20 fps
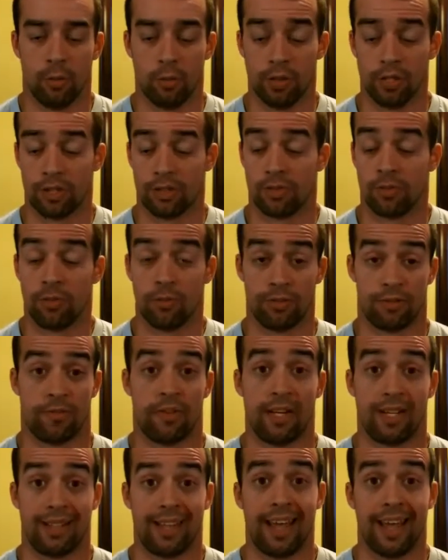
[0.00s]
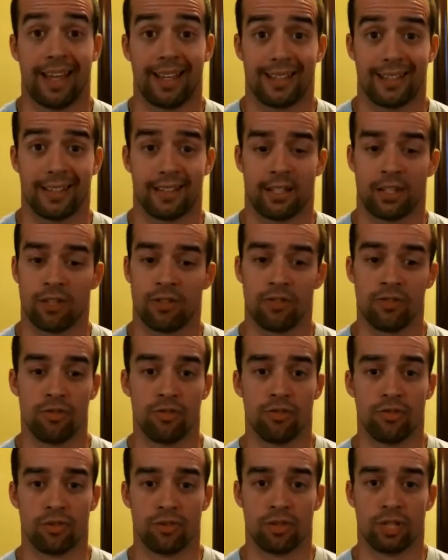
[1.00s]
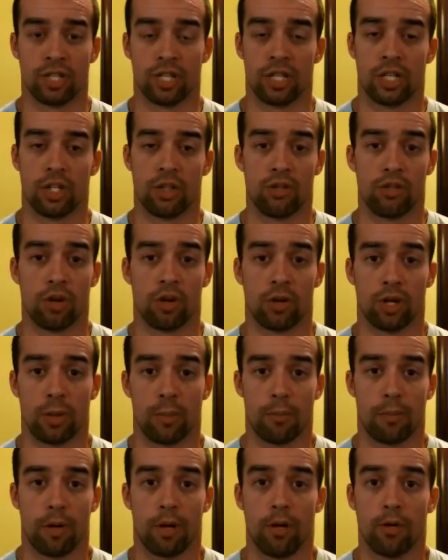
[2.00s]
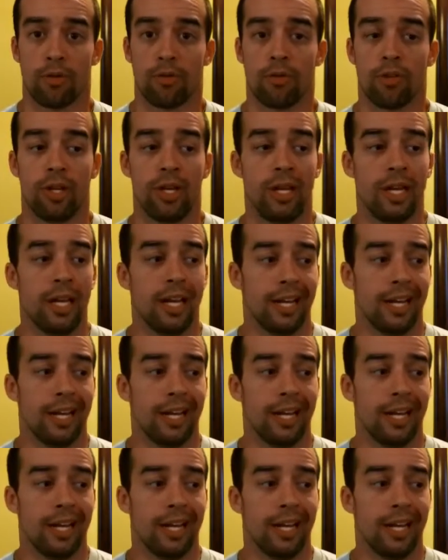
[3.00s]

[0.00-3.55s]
which was fantastic because usually you don't get both.